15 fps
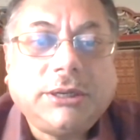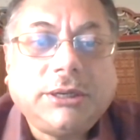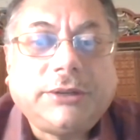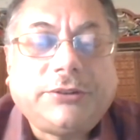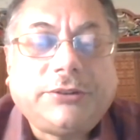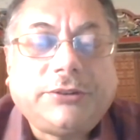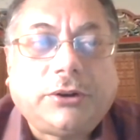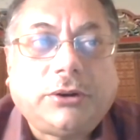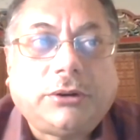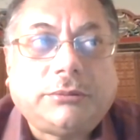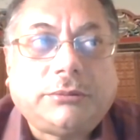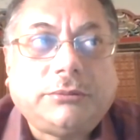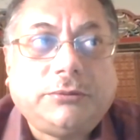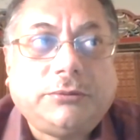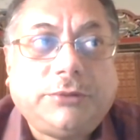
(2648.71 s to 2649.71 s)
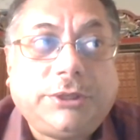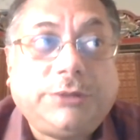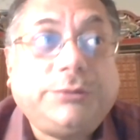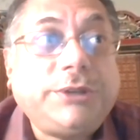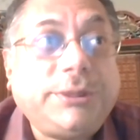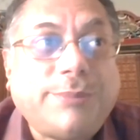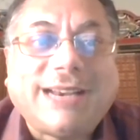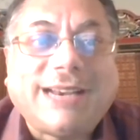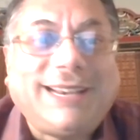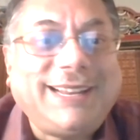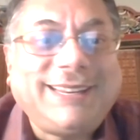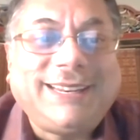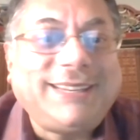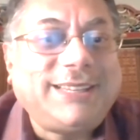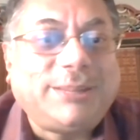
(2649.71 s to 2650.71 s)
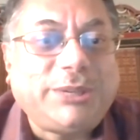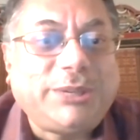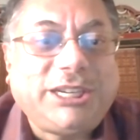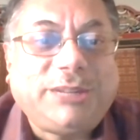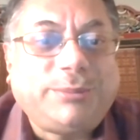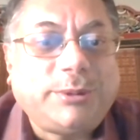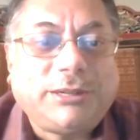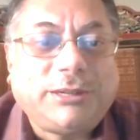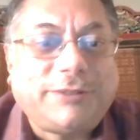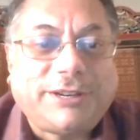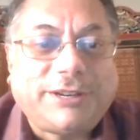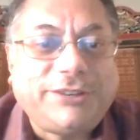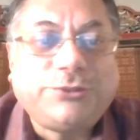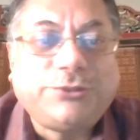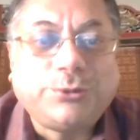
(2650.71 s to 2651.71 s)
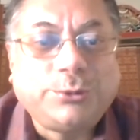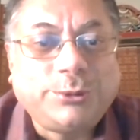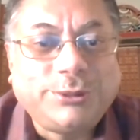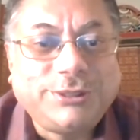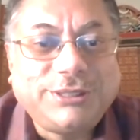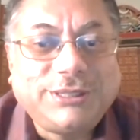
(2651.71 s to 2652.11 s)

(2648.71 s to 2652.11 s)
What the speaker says: Right. So we badly need the PDP bill very soon,